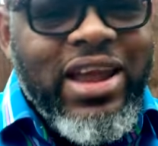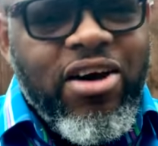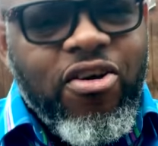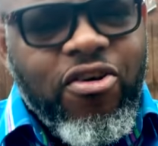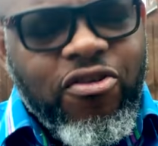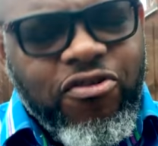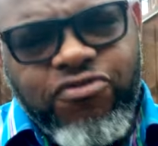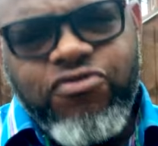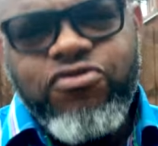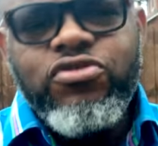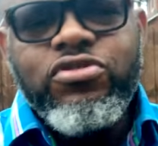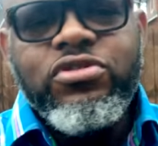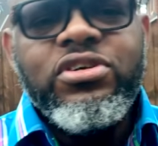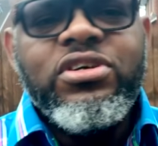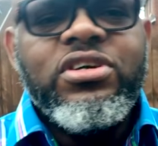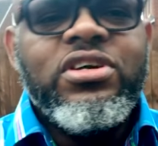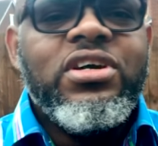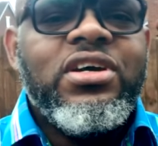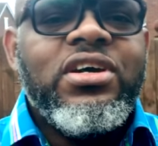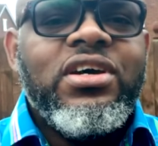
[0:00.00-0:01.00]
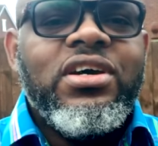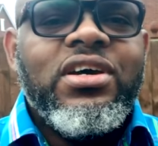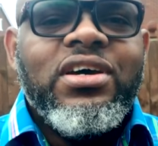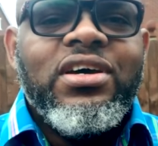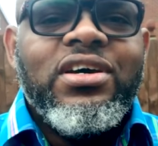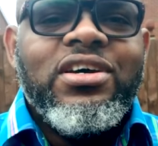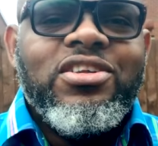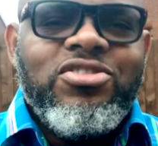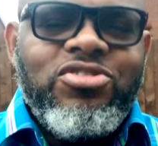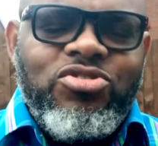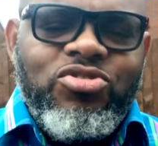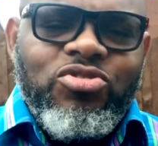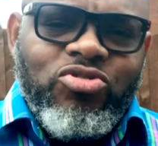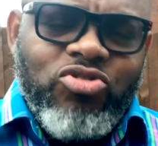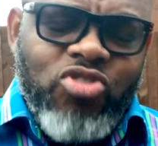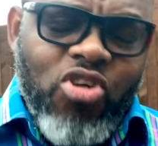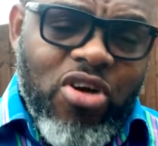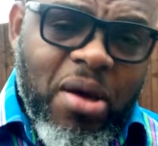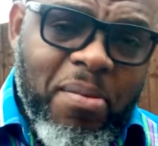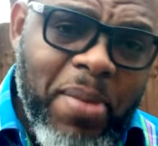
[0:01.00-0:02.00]
of food to
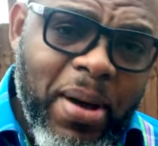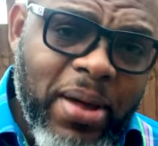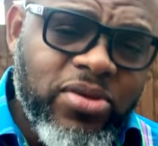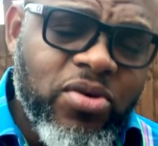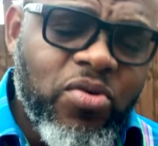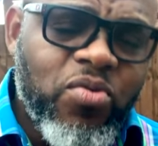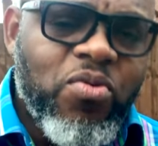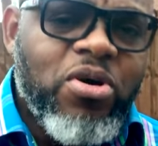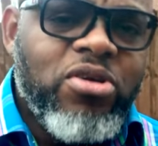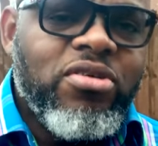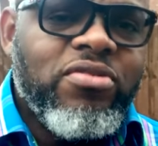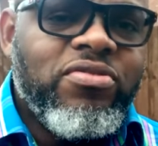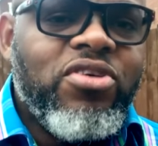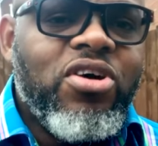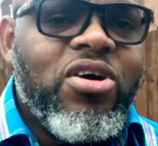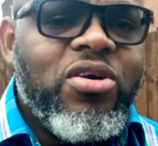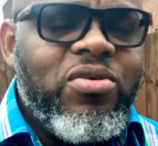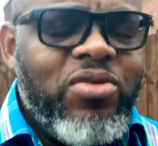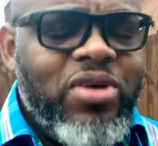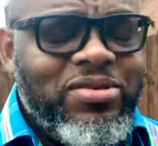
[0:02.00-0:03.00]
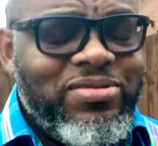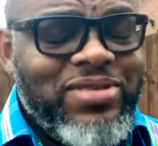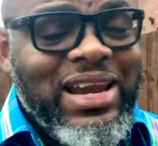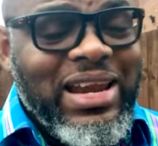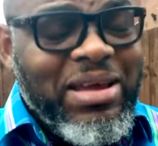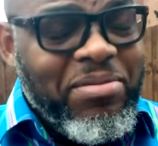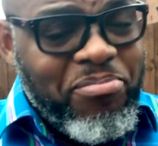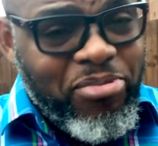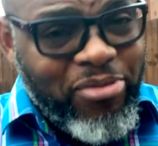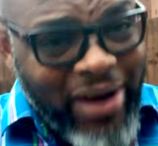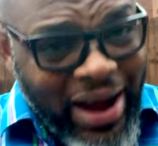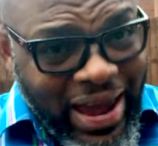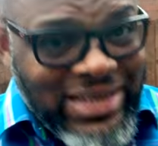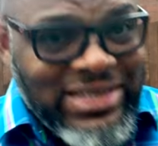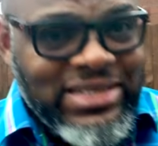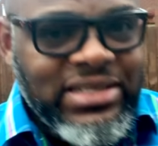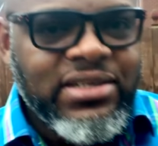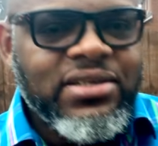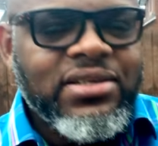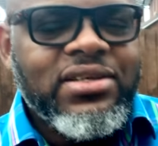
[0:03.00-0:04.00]
talk about the word of God, especially
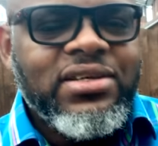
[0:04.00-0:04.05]
bread.